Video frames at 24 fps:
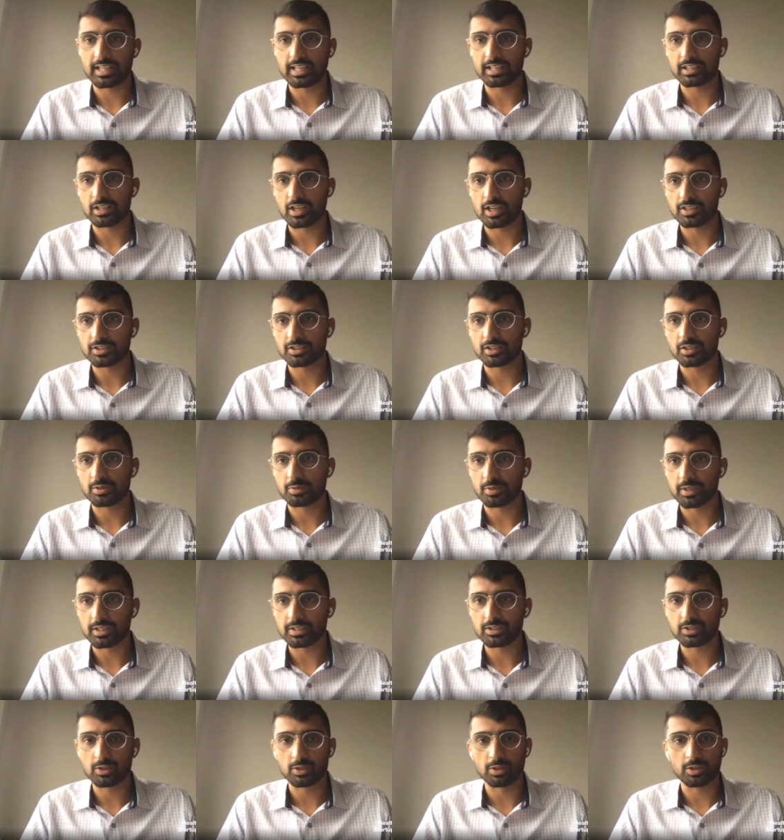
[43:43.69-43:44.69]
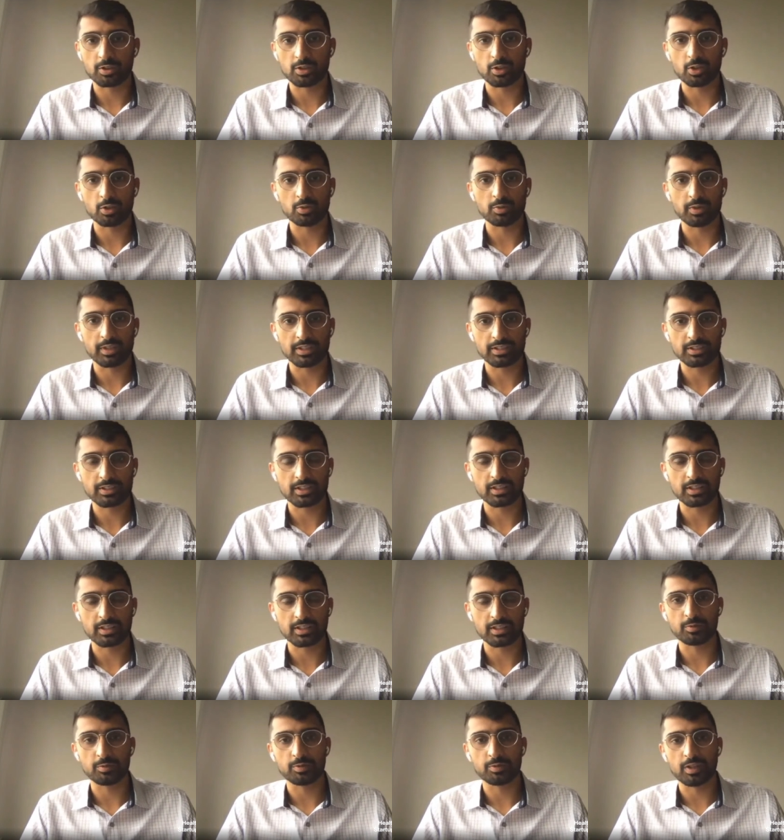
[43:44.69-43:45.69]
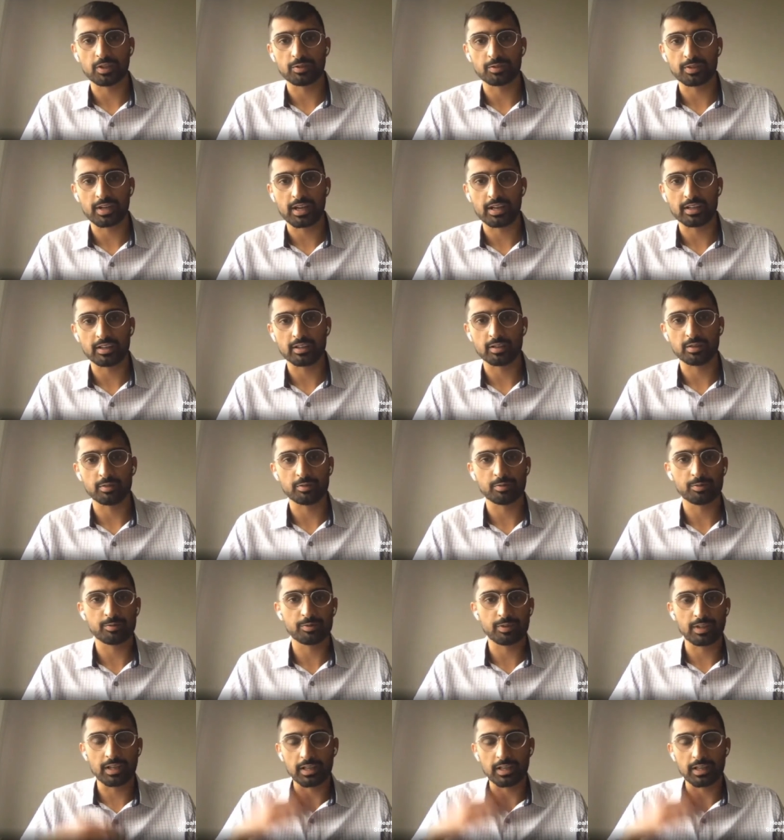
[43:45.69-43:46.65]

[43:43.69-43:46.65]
diagnostic risk or risk of kind of